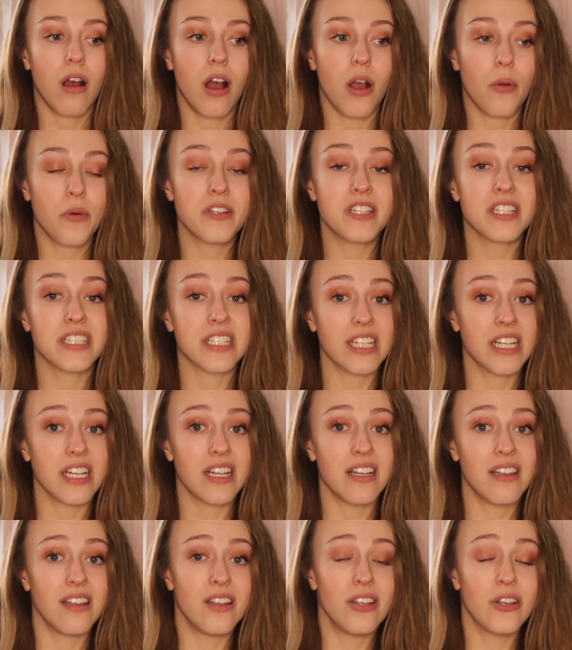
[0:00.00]
I wanted
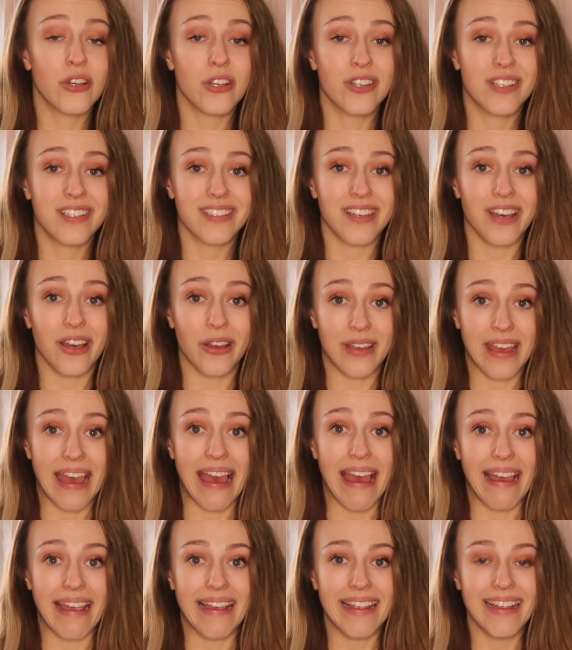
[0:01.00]
to look
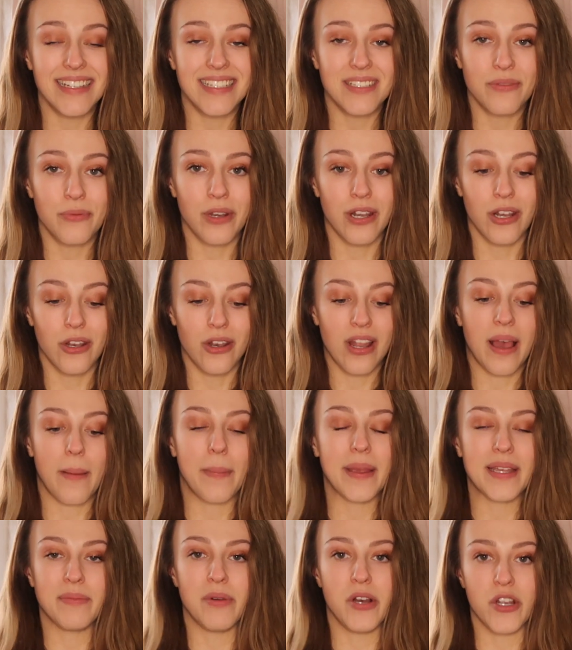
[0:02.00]
okay. I didn't want to look like a big